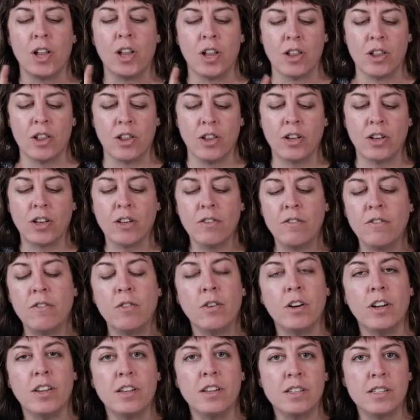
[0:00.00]
look
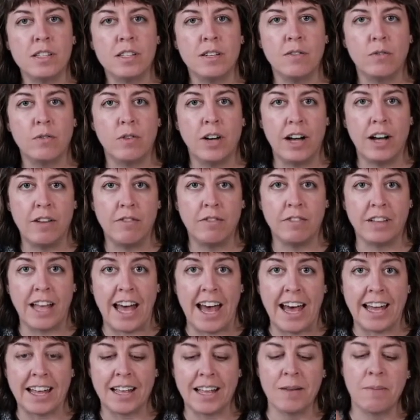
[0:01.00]
for the Savoie
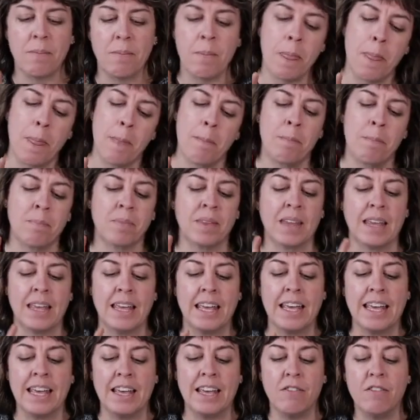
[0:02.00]
flag.
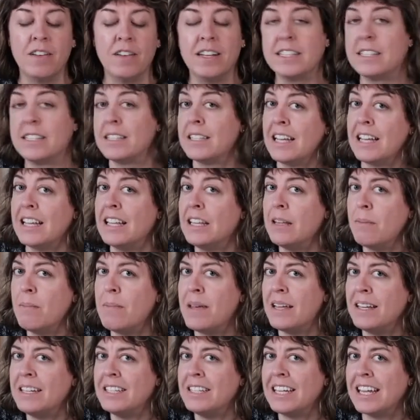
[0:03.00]
If it's in the
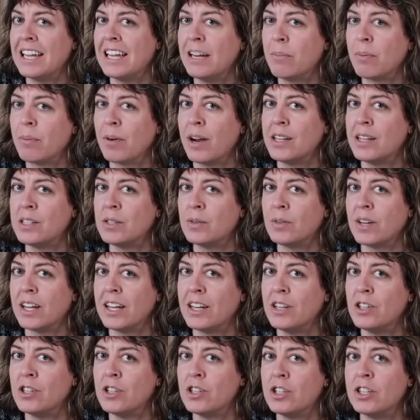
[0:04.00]
mid-teen price
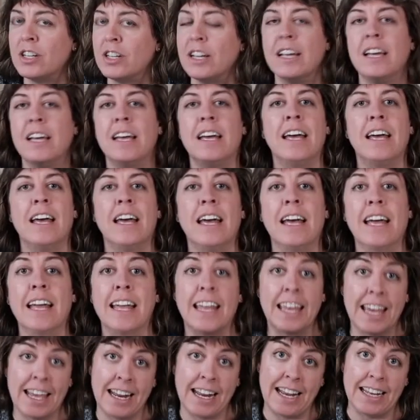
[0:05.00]
range,
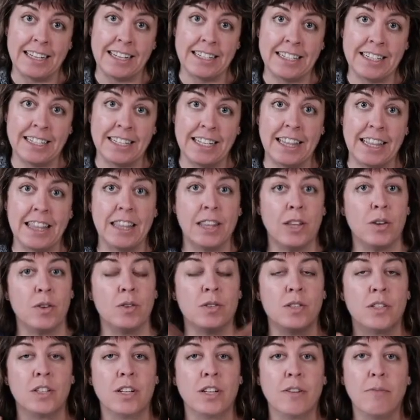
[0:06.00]
get it.
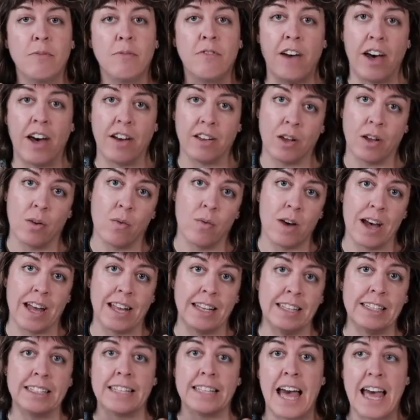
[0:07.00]
Those are your value
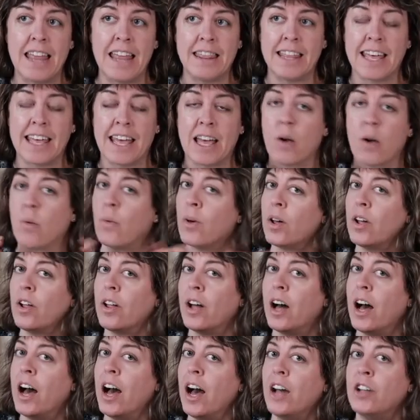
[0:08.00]
wines, and they
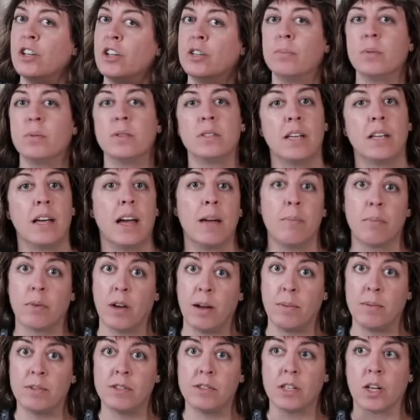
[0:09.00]
will 100%, I
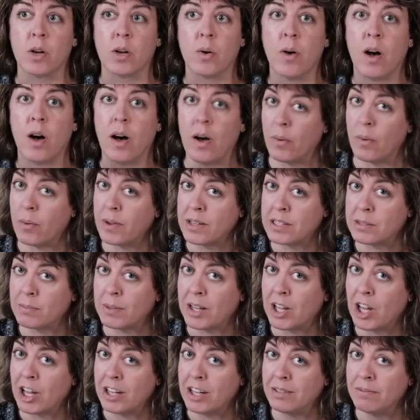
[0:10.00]
promise you, always
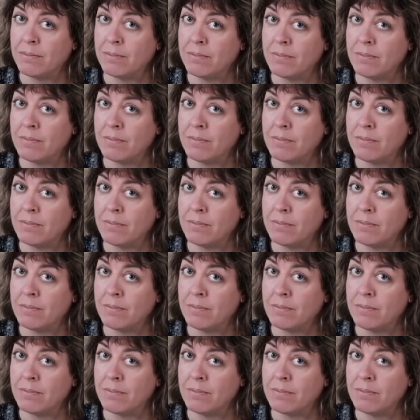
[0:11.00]
be good.